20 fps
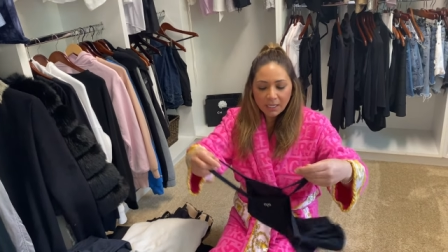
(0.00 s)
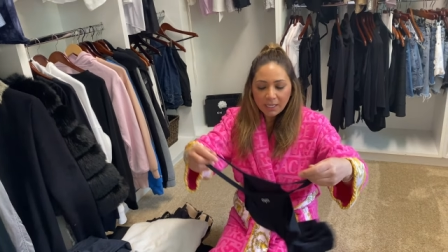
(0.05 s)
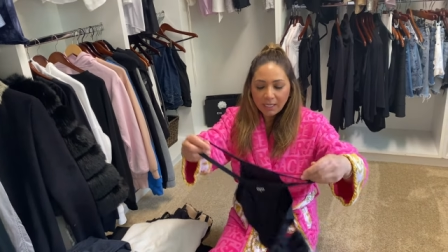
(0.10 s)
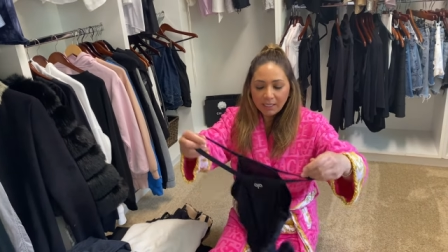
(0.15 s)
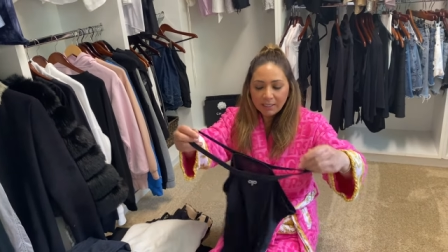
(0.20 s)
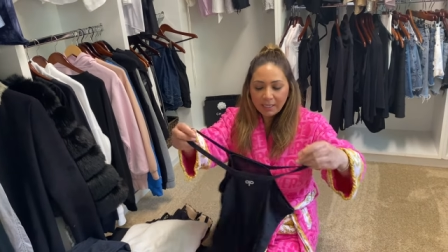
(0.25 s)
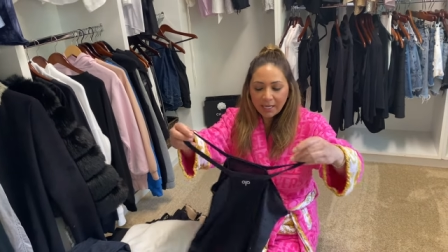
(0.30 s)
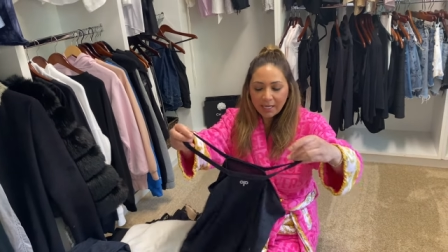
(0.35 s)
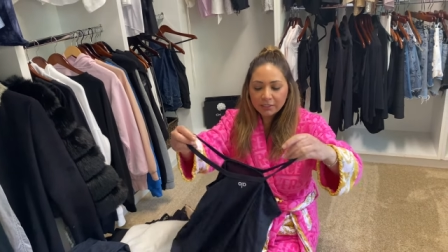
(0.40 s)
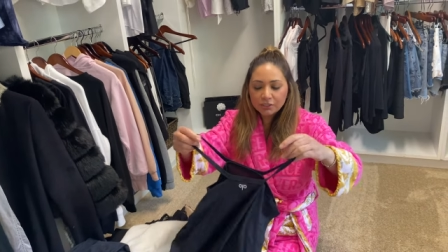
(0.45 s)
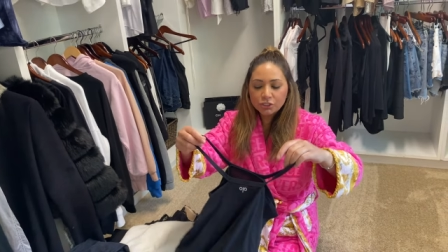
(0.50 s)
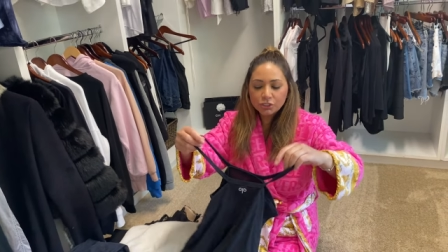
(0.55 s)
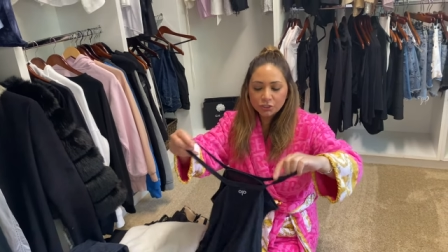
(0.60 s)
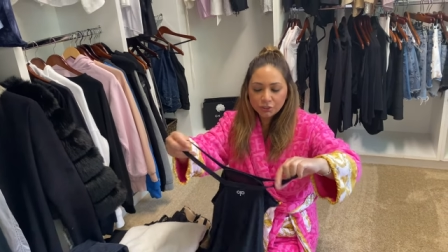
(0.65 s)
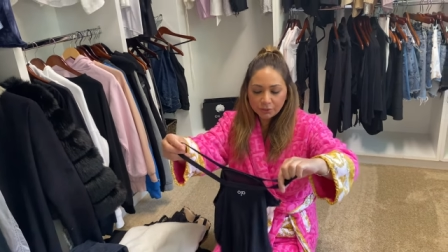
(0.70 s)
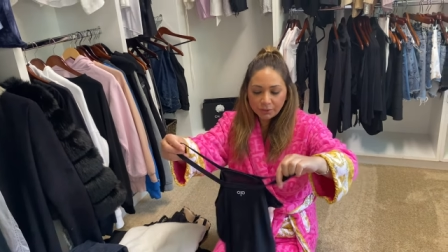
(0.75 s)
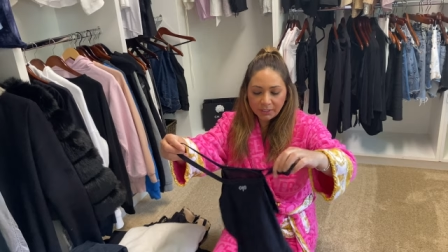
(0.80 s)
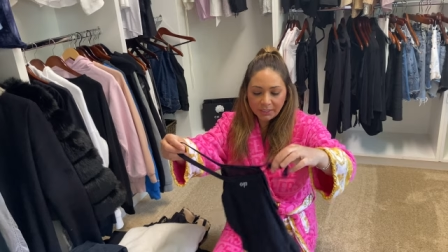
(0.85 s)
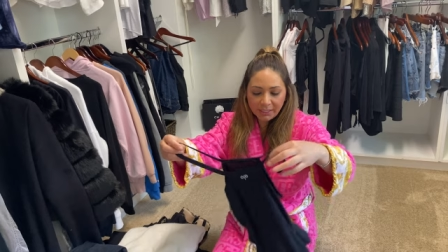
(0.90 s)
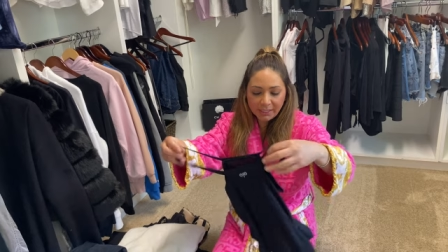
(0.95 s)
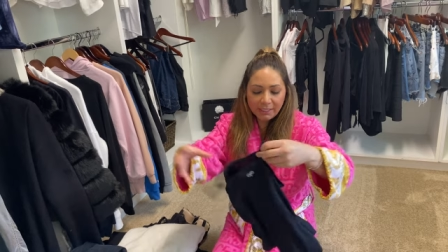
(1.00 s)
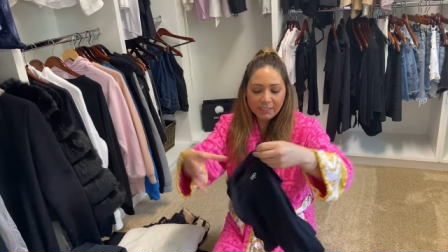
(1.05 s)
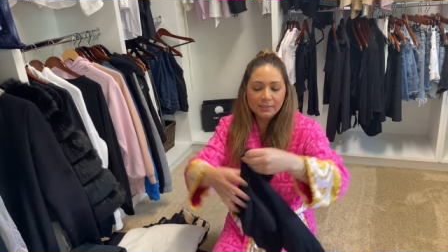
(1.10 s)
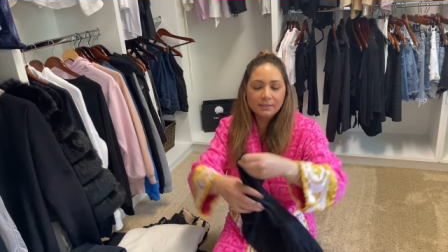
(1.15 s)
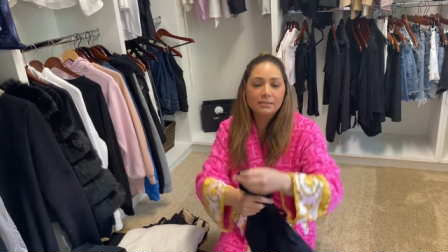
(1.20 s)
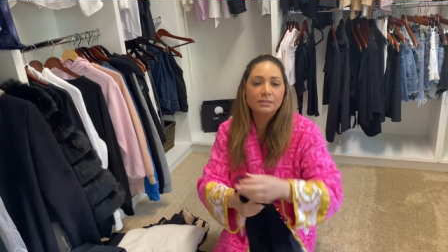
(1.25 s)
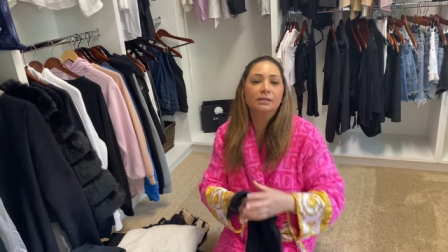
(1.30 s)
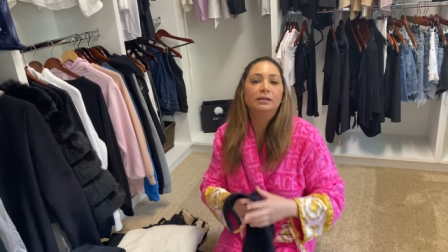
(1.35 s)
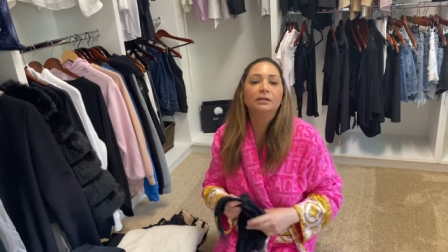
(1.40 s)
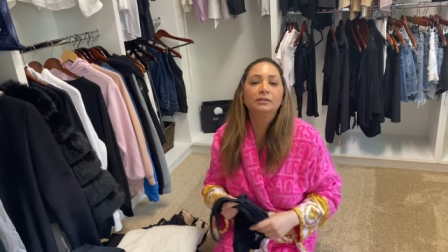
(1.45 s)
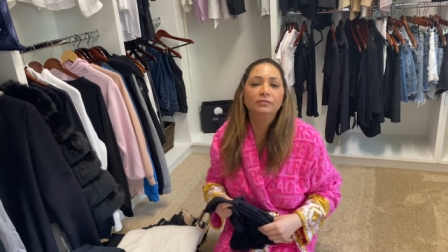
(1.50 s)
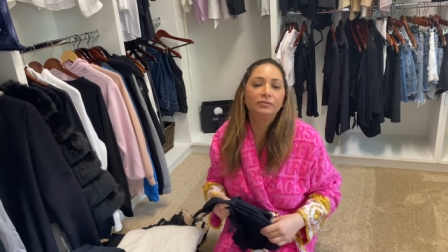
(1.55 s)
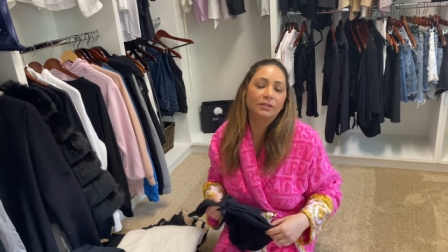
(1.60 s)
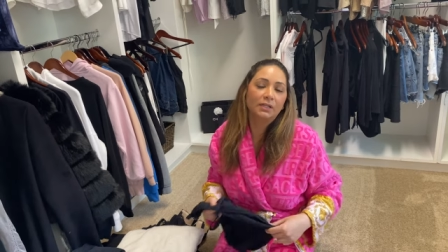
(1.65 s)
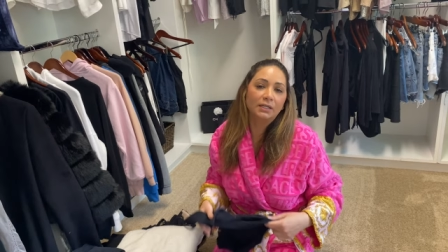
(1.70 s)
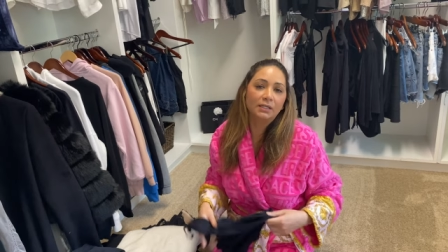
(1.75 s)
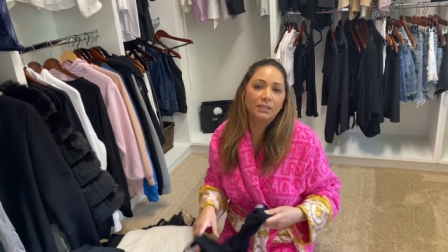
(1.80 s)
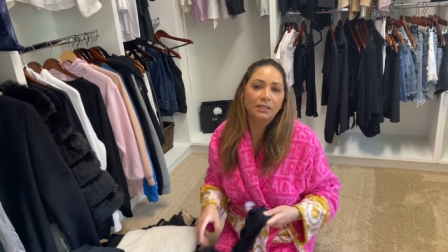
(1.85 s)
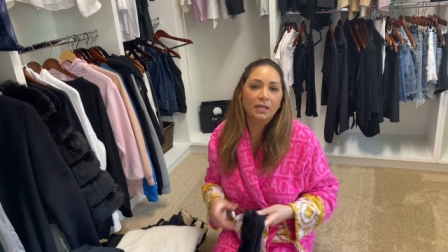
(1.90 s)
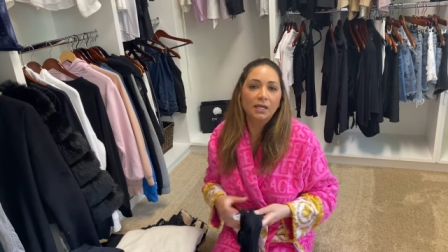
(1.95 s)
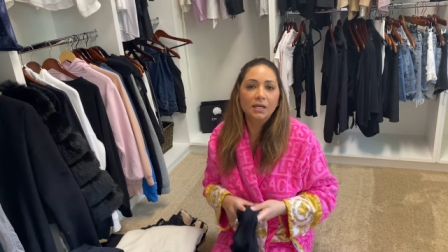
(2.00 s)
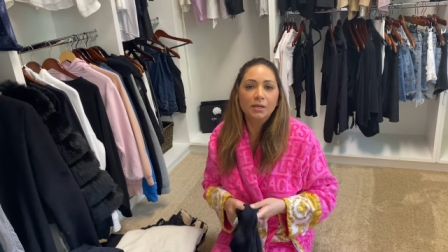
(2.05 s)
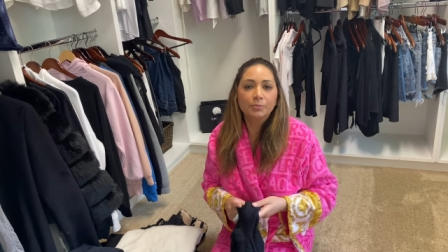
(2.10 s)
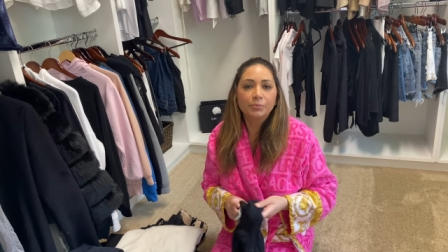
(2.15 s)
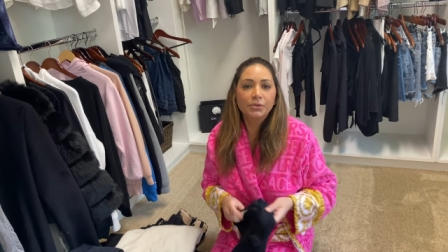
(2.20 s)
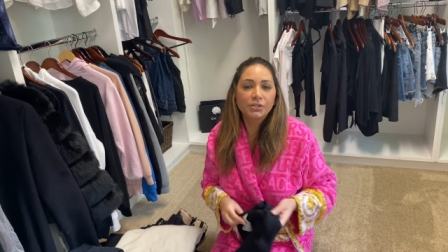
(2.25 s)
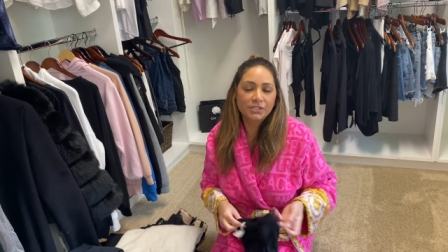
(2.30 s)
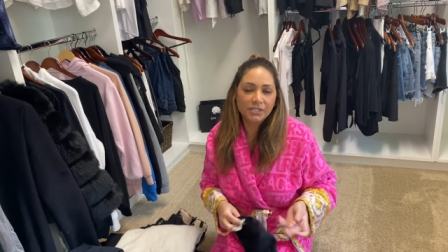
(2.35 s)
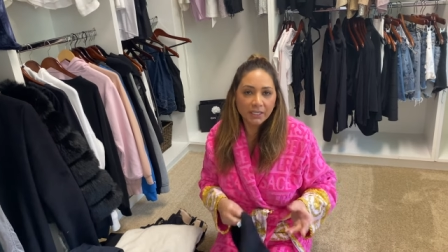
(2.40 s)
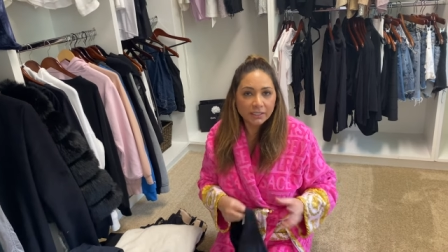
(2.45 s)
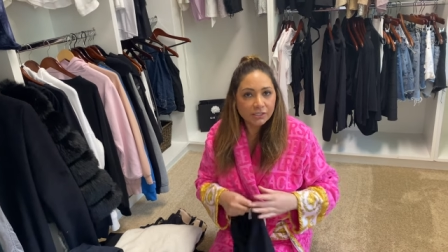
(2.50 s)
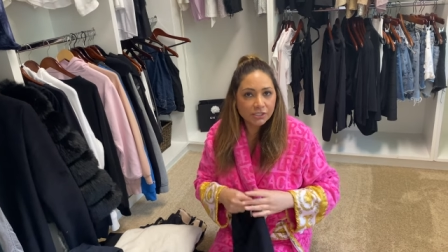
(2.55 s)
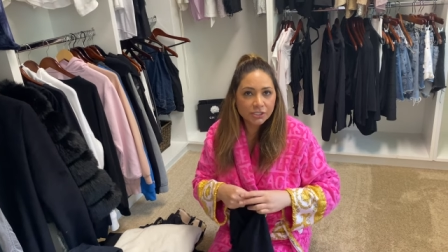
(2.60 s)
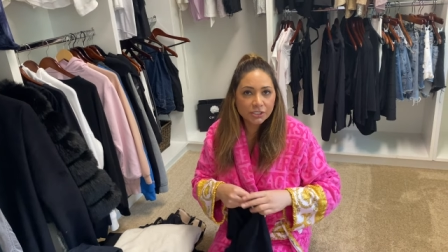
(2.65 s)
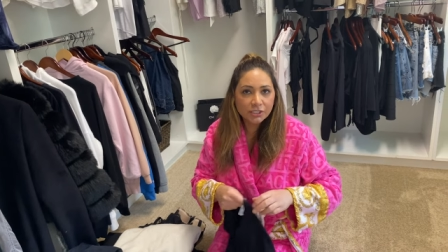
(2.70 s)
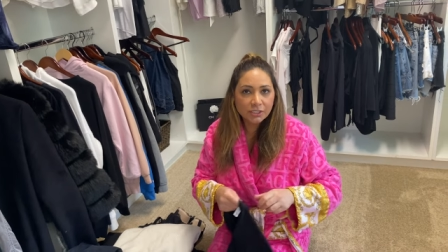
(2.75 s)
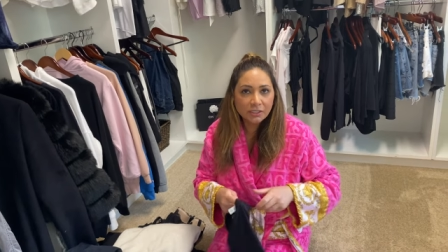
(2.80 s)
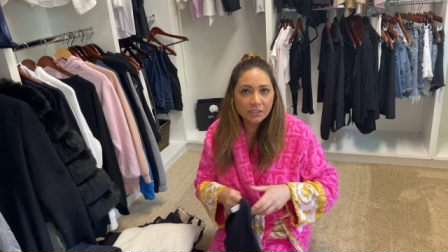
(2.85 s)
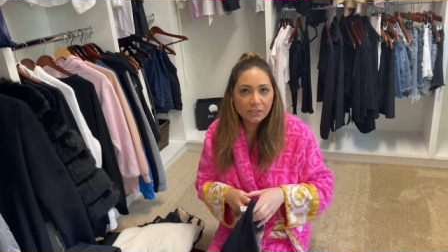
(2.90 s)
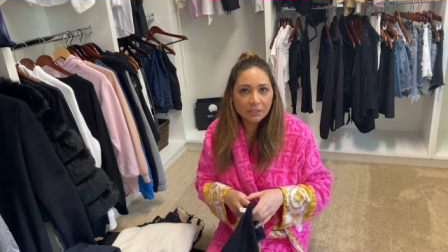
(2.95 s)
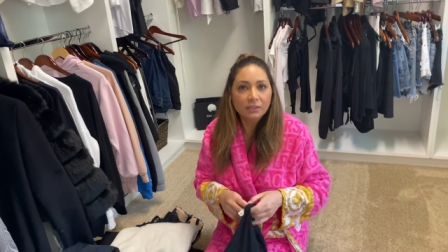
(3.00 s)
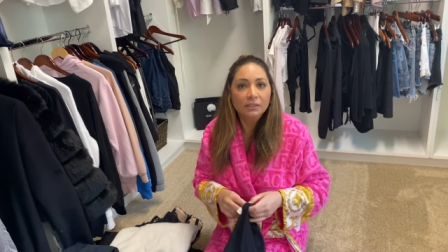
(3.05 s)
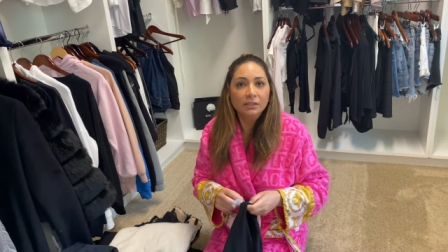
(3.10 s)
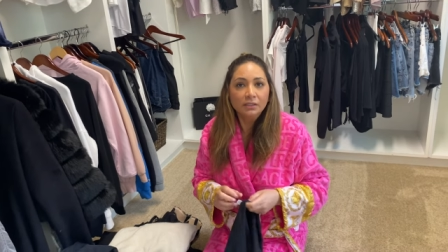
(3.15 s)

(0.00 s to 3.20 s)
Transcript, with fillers: an extra hint of like protection